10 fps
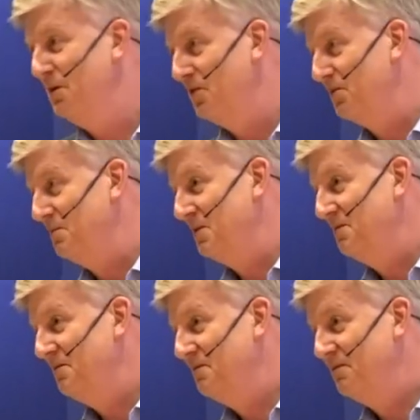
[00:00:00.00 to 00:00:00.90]
possible.
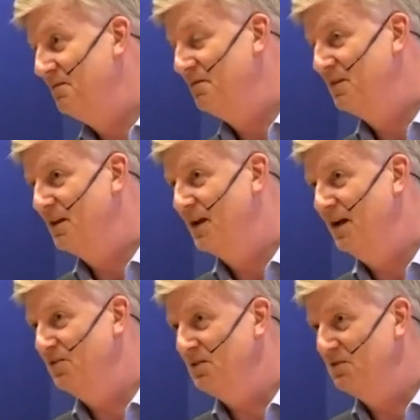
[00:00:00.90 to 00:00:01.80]

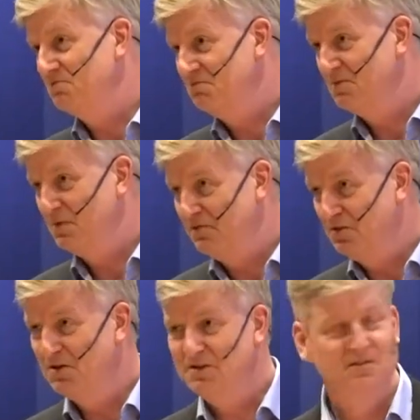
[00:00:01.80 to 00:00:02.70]
Yeah, so we
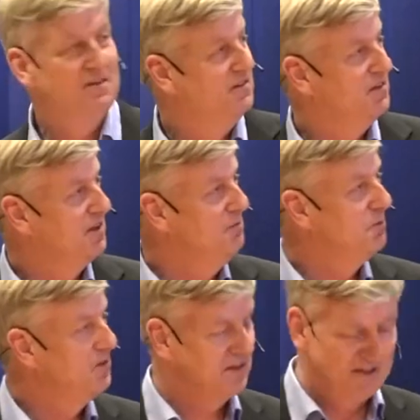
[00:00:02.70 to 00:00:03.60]
have all the, the, these
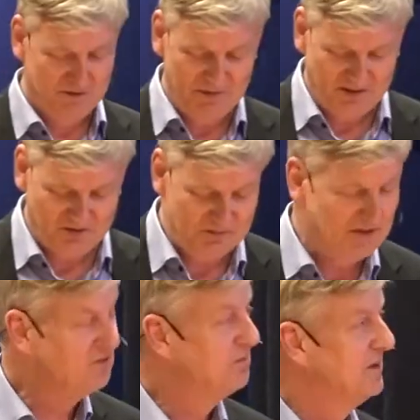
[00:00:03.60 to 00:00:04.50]
inputs and it makes the
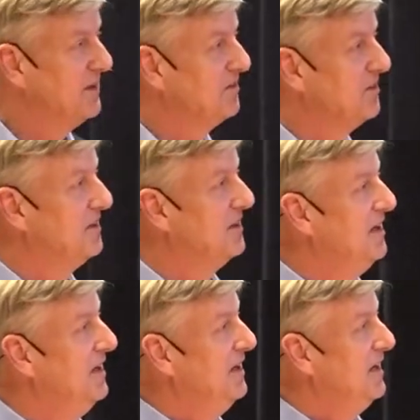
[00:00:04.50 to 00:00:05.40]
best prediction
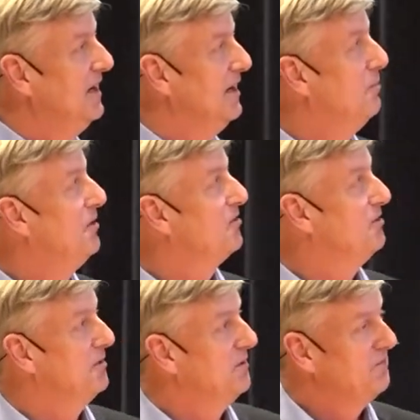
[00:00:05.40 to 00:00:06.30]
uh,
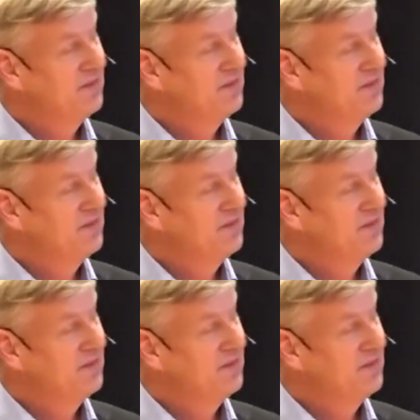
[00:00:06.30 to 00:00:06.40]
possible.